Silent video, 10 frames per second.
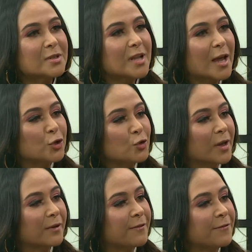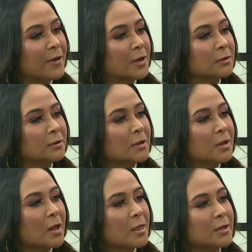almost like you can feel
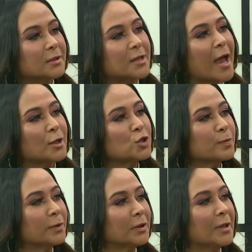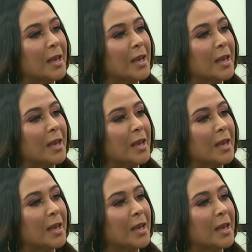the tangible